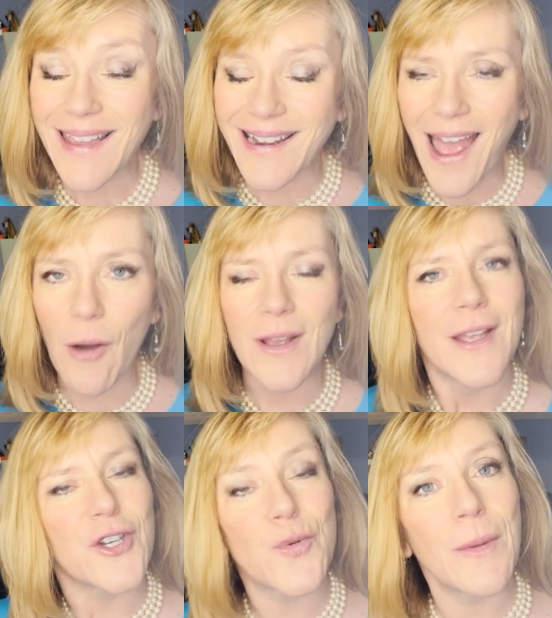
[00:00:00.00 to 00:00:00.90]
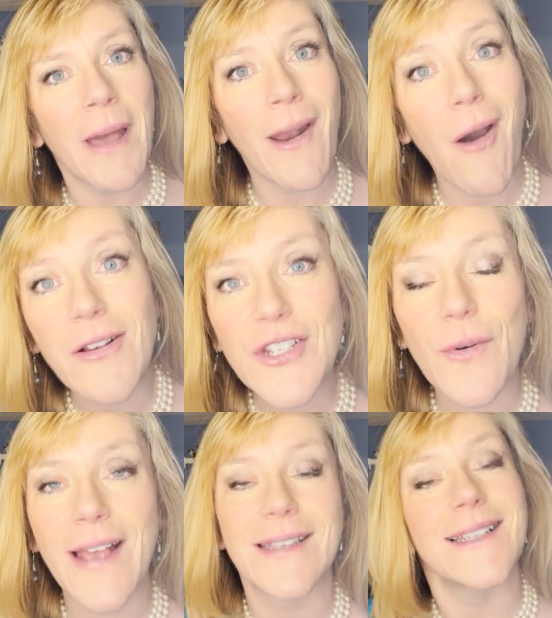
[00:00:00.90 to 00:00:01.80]
Now, Tremont also
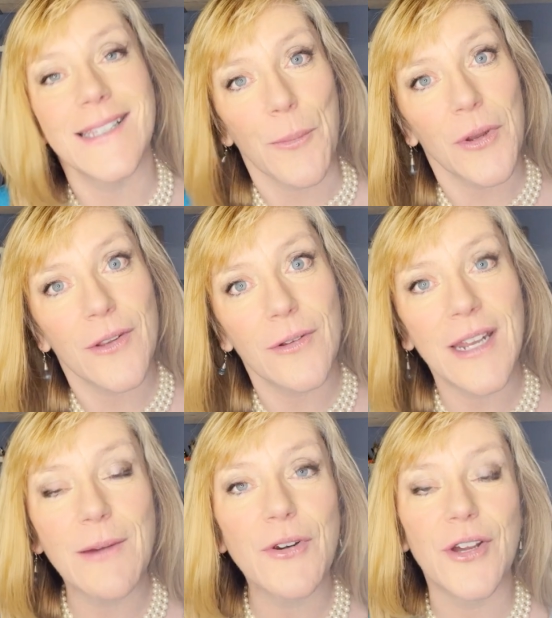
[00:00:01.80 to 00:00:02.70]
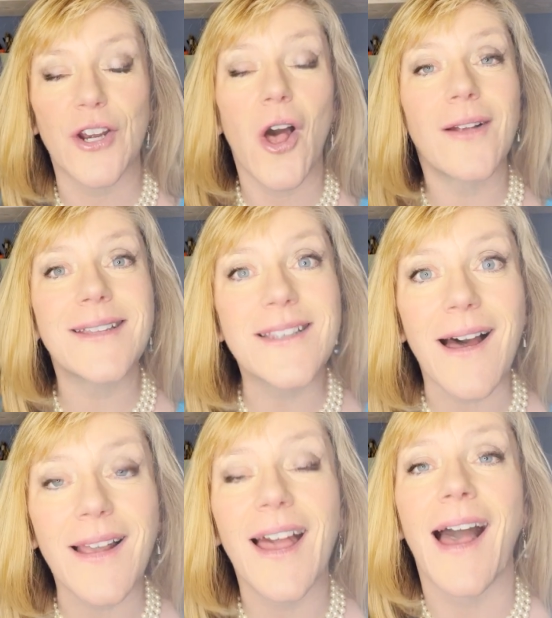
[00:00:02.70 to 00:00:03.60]
has a separate little neighborhood called
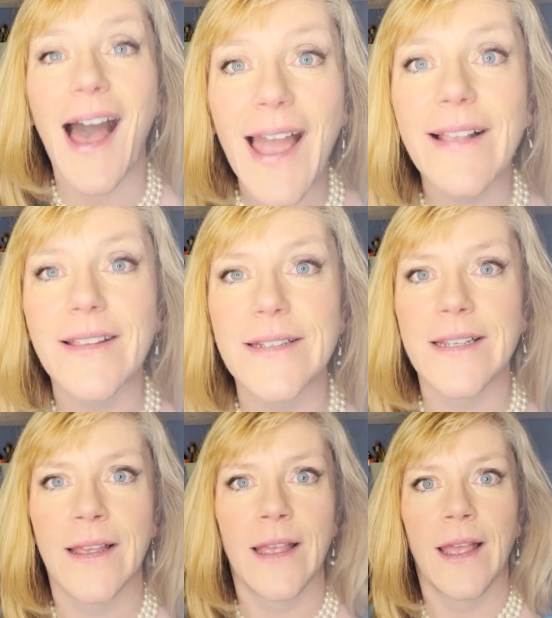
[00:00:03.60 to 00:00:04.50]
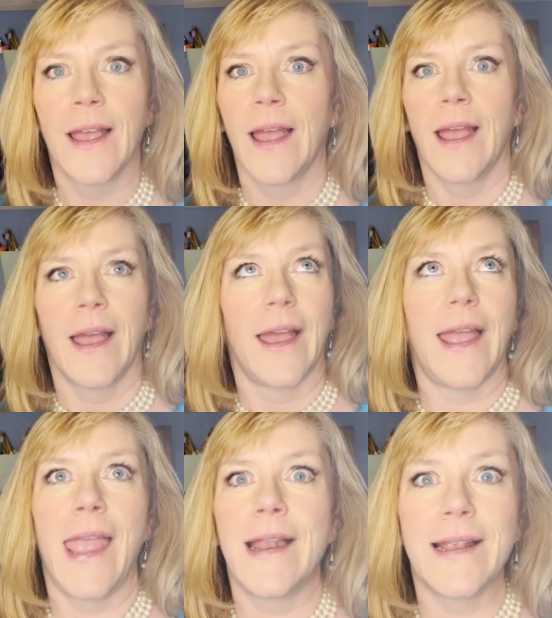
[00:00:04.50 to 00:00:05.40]
Duck Island.
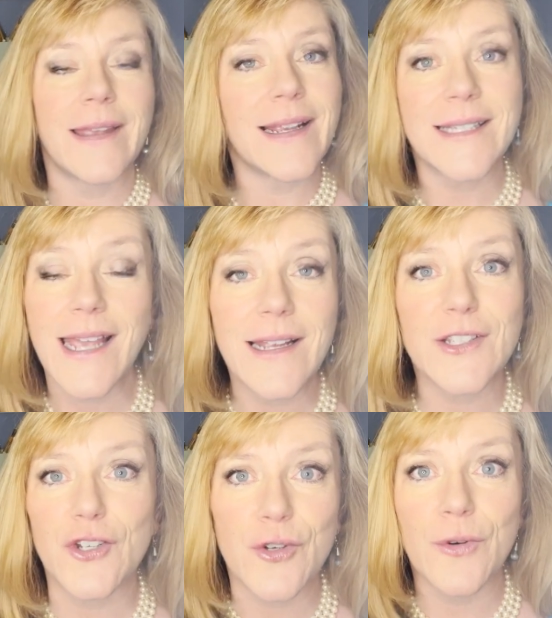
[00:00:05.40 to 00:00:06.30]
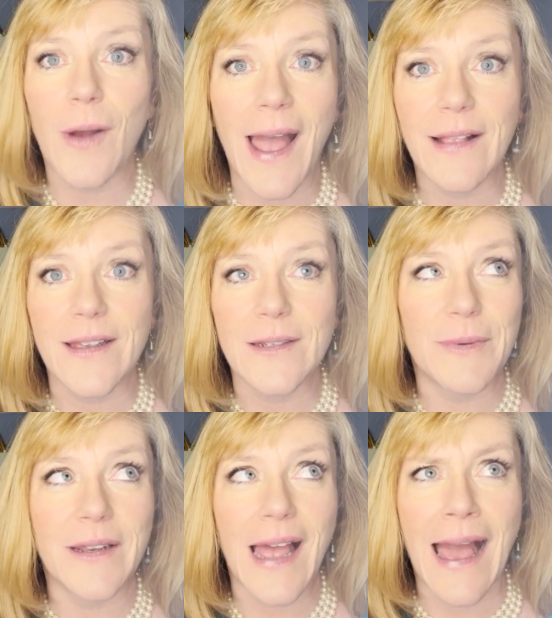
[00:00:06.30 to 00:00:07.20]
And they say it's a true island,
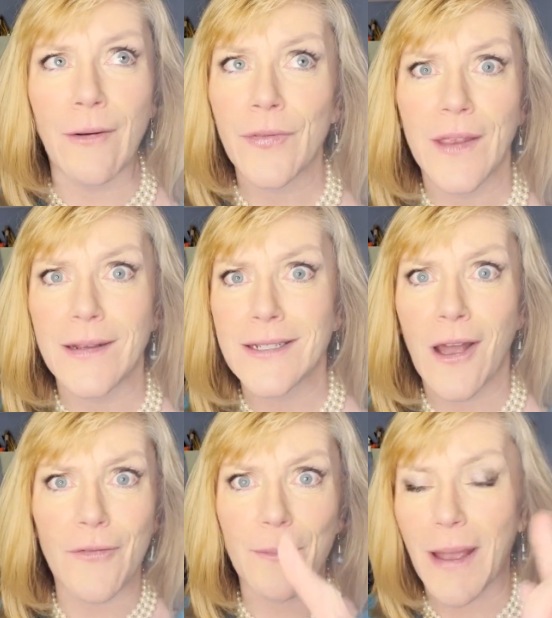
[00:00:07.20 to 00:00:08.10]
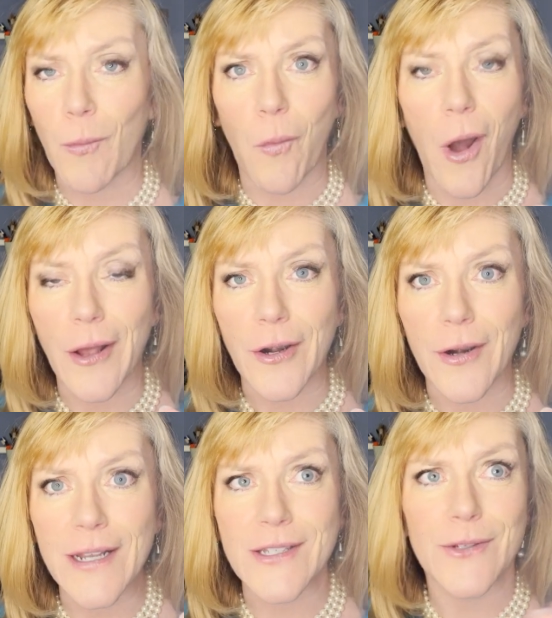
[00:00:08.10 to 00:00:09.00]
but I don't think it's covered by water.
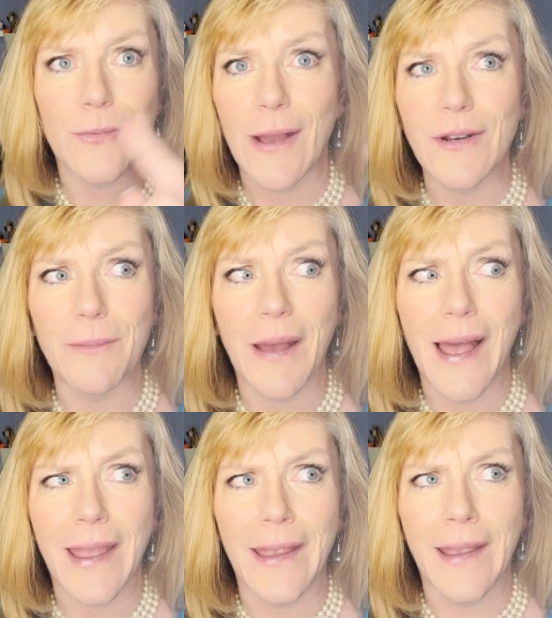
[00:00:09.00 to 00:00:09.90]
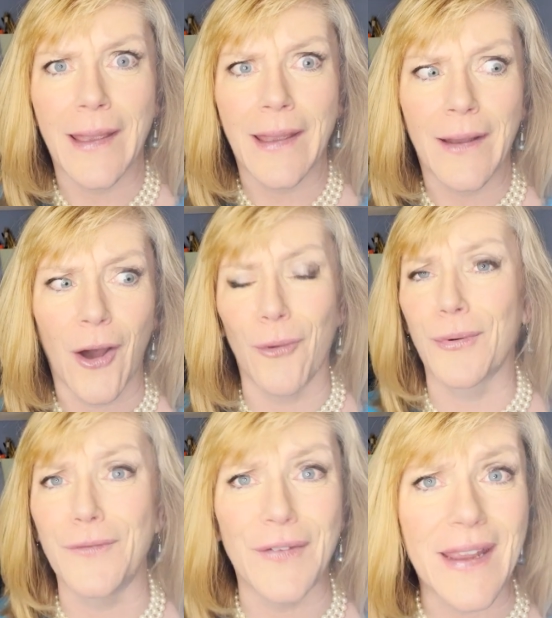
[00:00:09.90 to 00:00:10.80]
It's surrounded by a
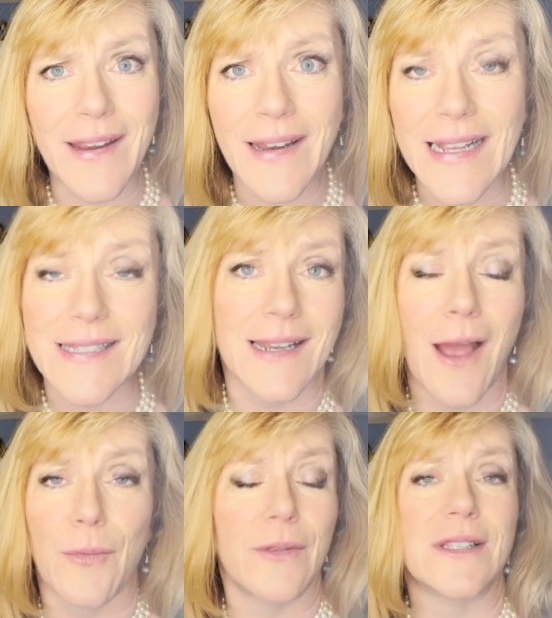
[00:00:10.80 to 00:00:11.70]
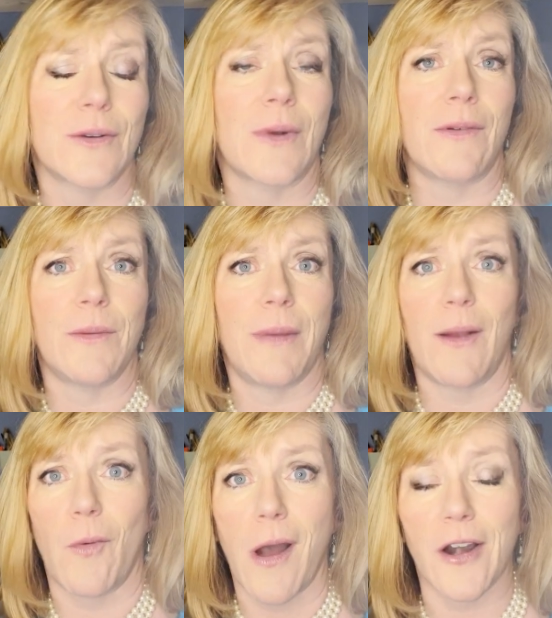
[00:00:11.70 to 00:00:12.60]
ravine. It's not really surrounded by
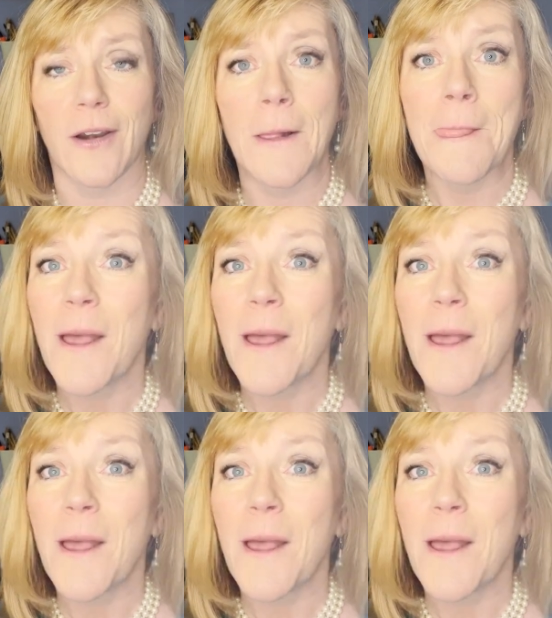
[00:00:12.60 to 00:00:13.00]
water.